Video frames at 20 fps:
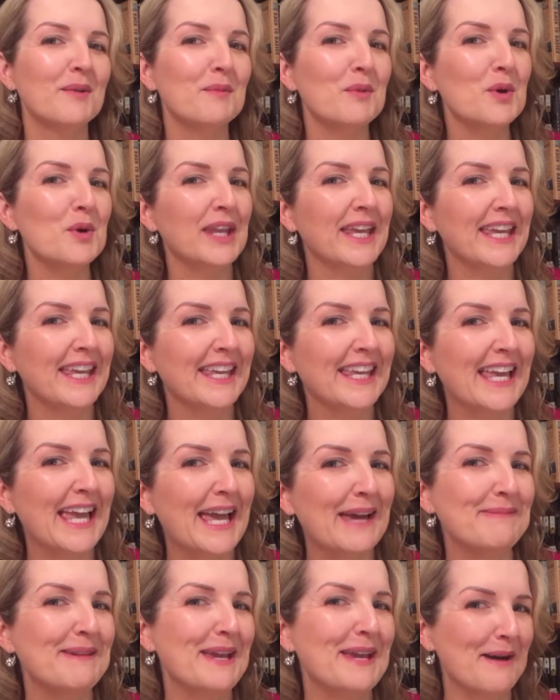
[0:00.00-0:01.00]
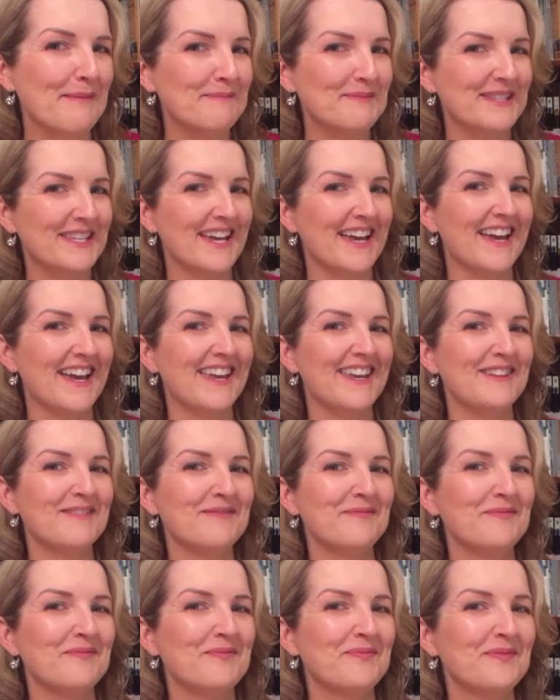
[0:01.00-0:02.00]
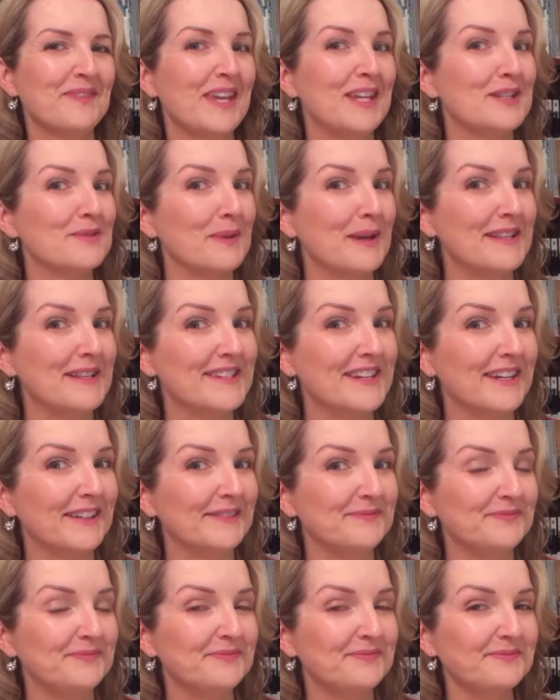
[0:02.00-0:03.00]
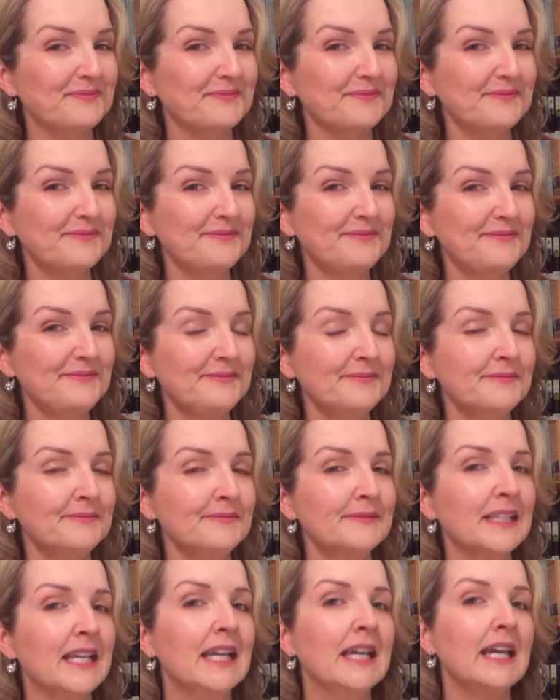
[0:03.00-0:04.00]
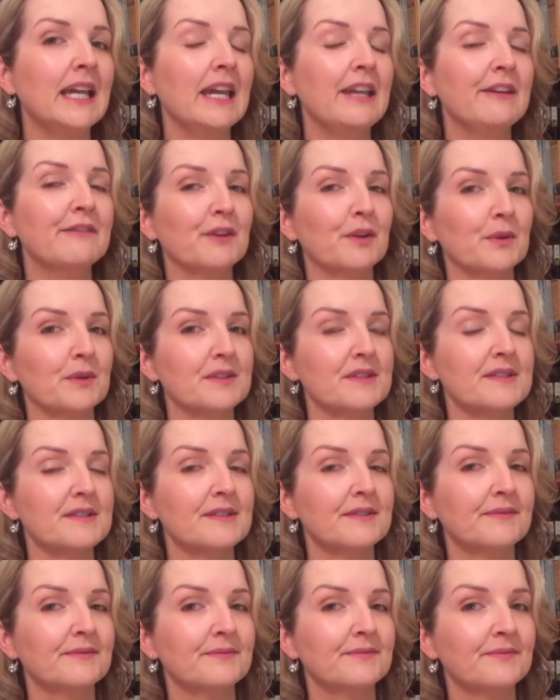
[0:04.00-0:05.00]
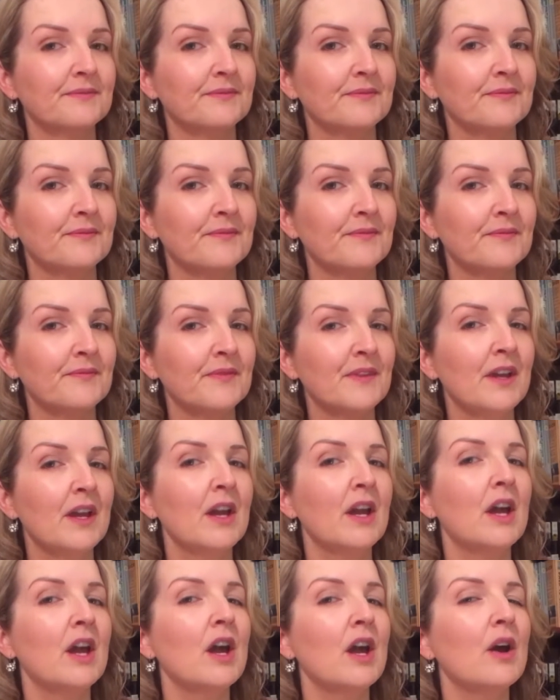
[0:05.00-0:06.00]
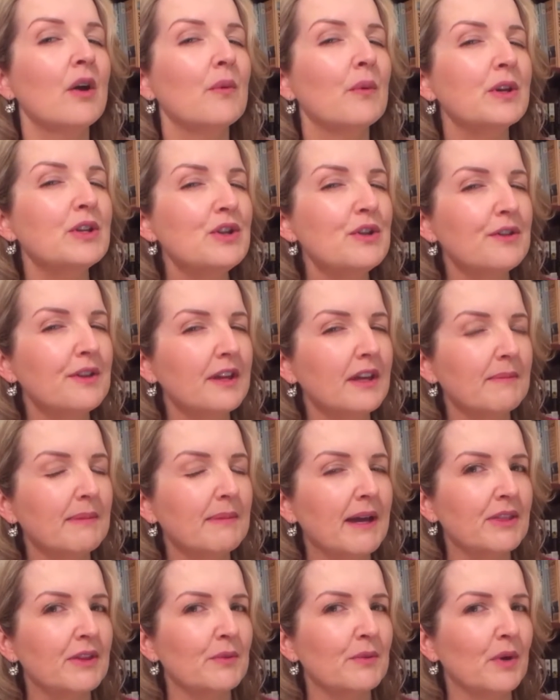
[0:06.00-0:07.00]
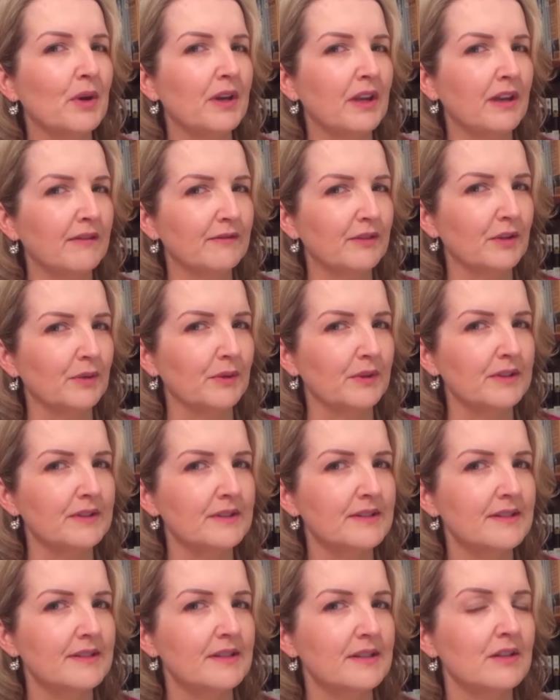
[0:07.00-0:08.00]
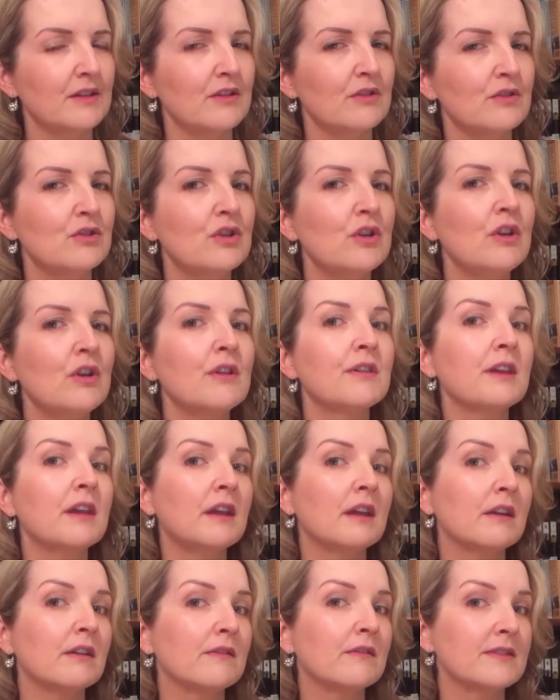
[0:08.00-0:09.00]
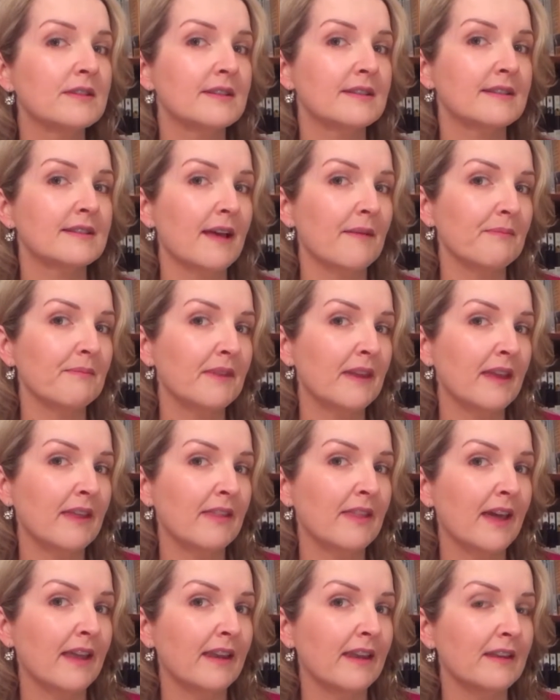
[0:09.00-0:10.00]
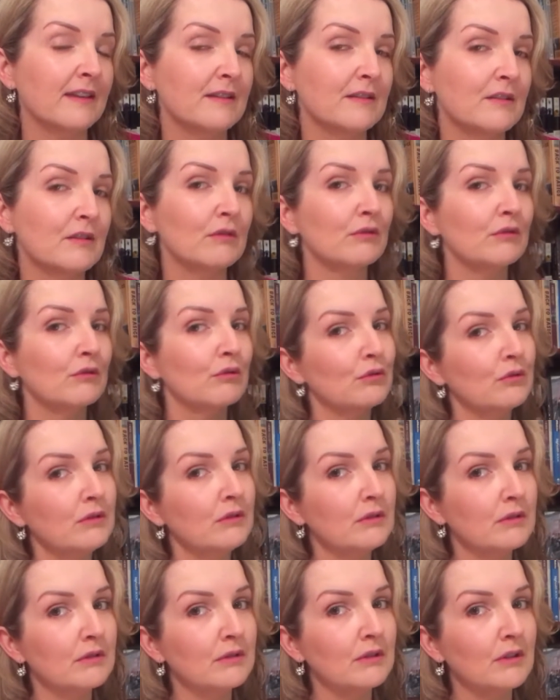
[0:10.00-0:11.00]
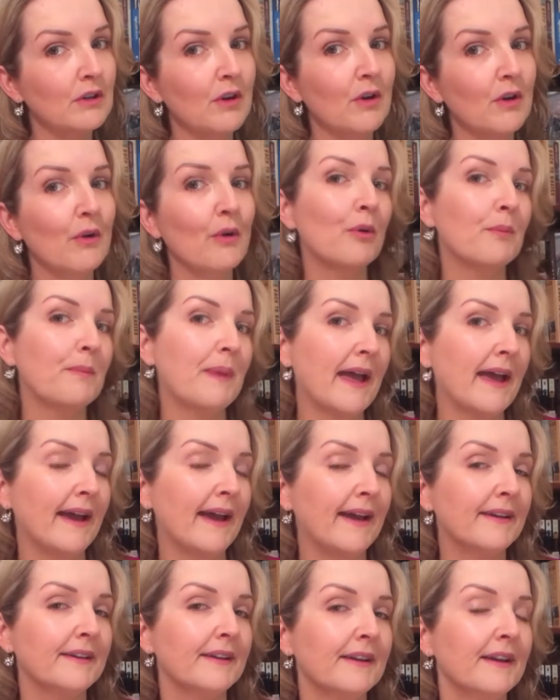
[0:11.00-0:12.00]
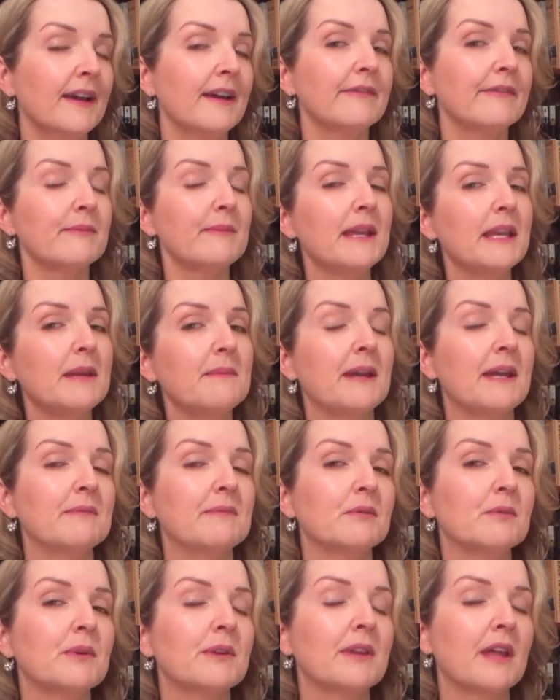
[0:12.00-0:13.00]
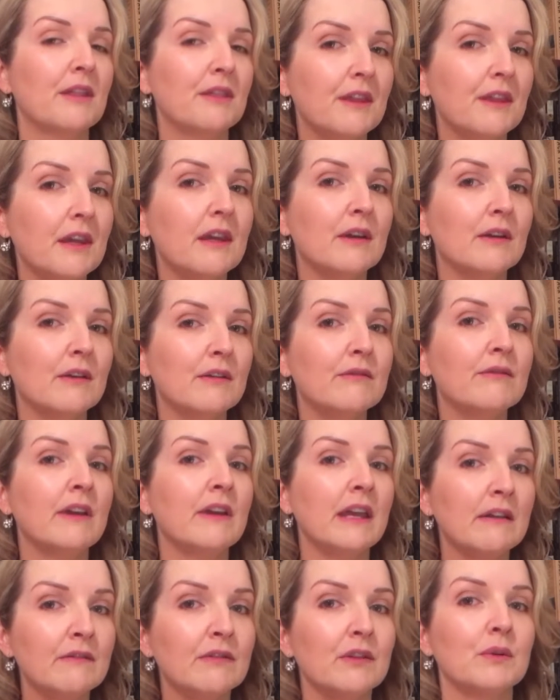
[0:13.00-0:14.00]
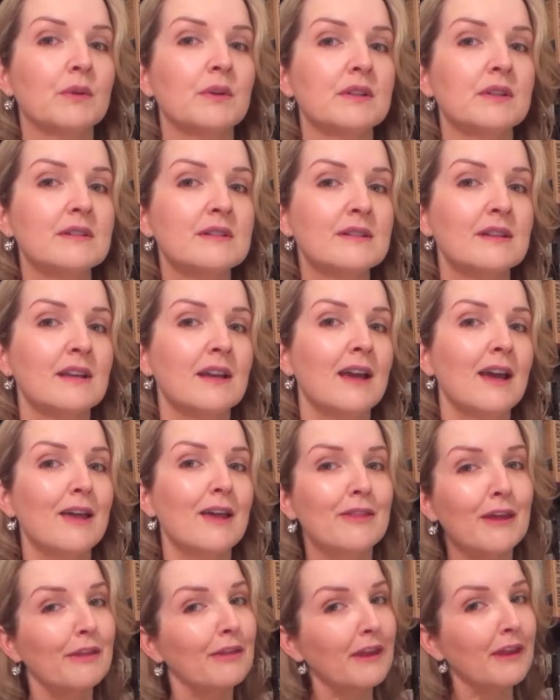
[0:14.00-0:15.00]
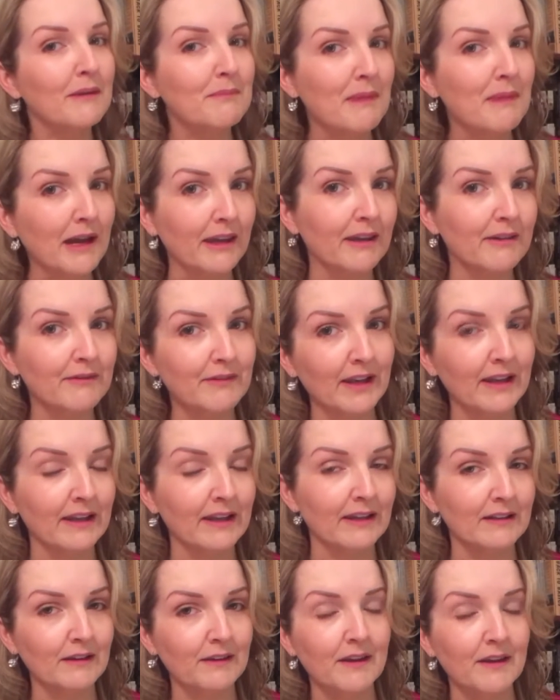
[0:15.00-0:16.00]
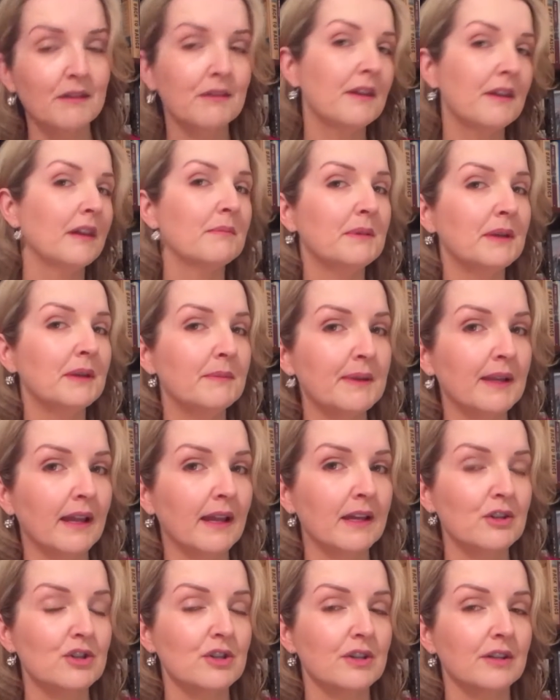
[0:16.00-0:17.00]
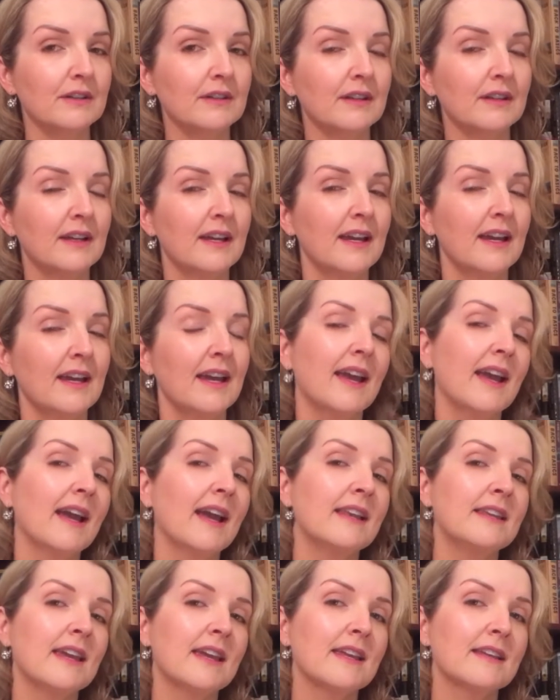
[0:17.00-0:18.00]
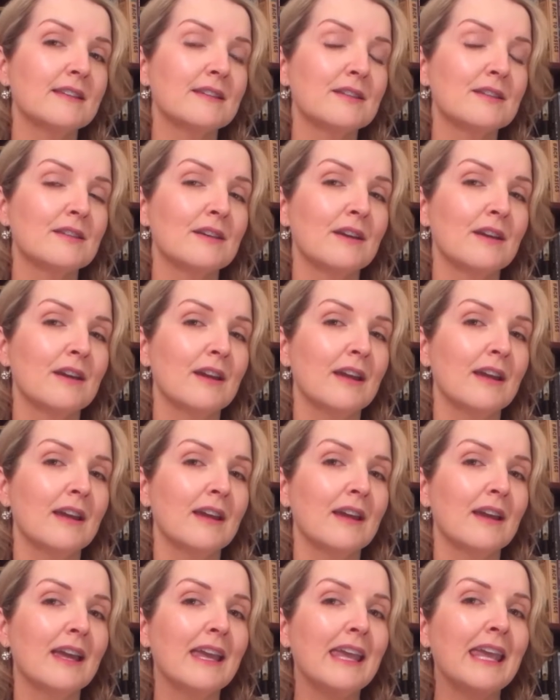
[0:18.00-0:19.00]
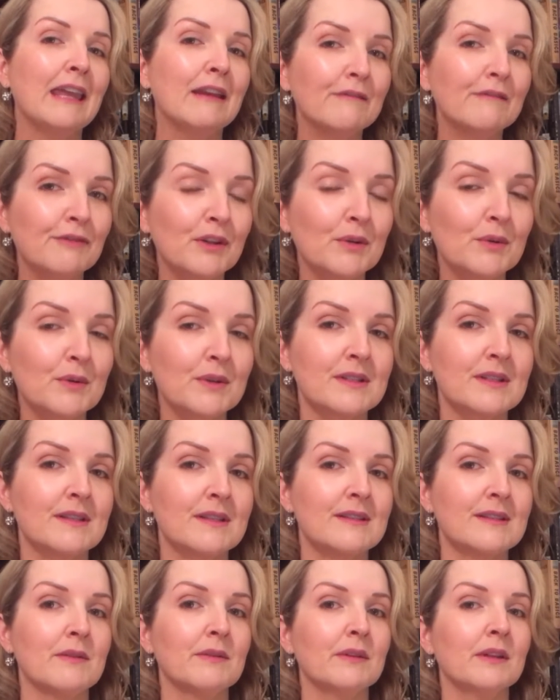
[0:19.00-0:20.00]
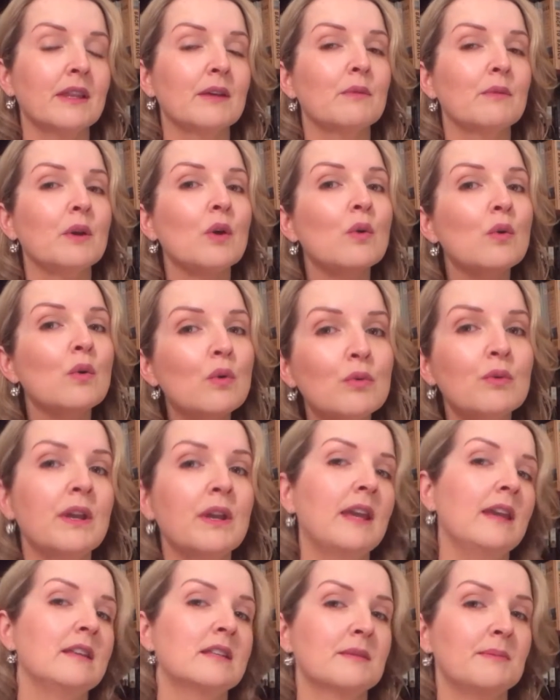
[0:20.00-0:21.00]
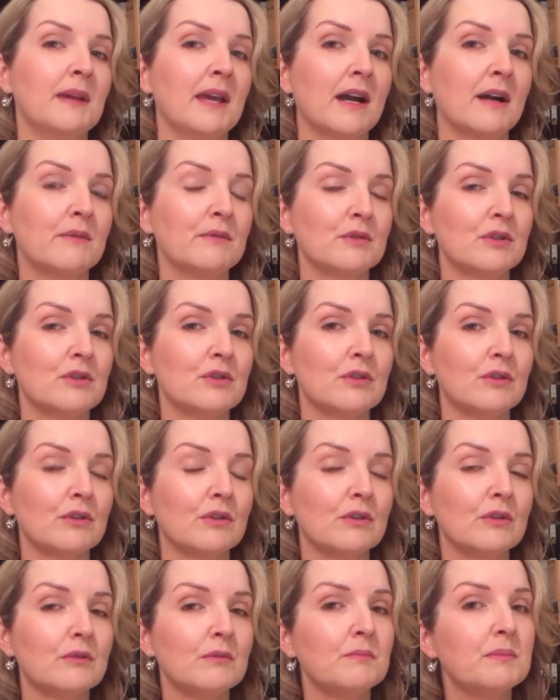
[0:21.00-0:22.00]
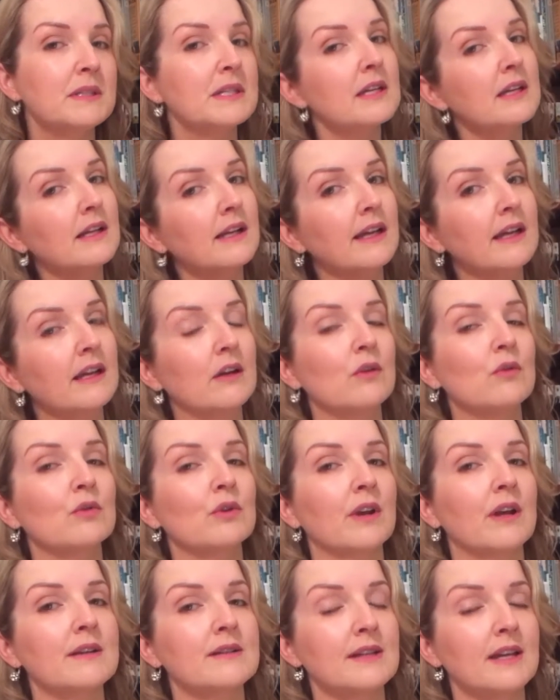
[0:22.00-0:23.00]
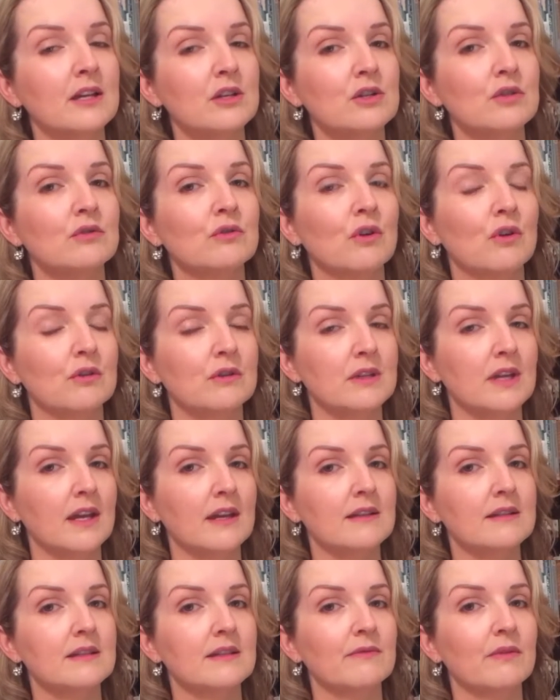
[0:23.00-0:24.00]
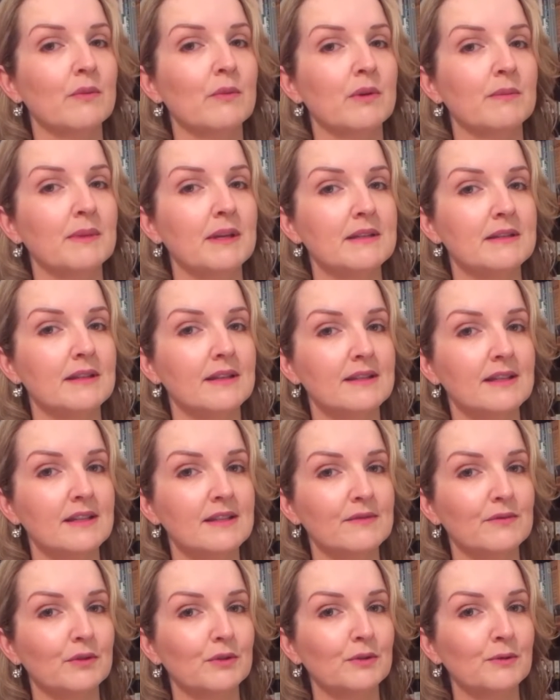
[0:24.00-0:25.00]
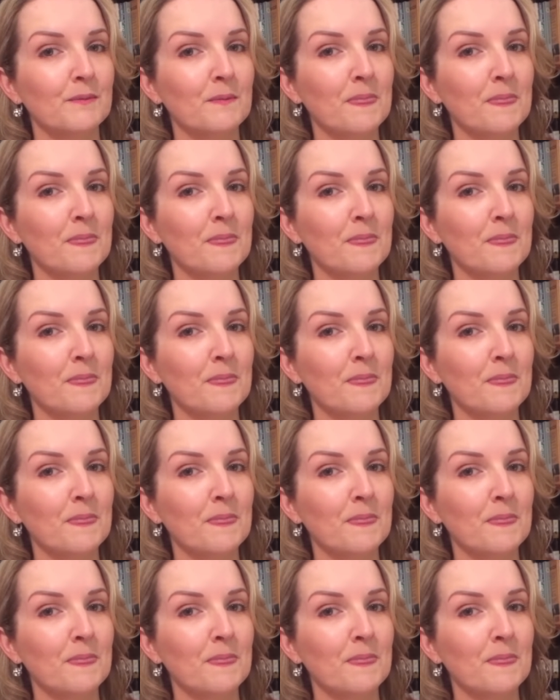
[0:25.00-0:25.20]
Morning, happy hump day. It's Wednesday. Influence. When you think about the word influence, do you think of something that is good or bad? For many people, when they think of influence, they think Machiavellian, they think manipulation. And yet, influence is something that we all need to be able to do, particularly in an organizational context if we want to be successful.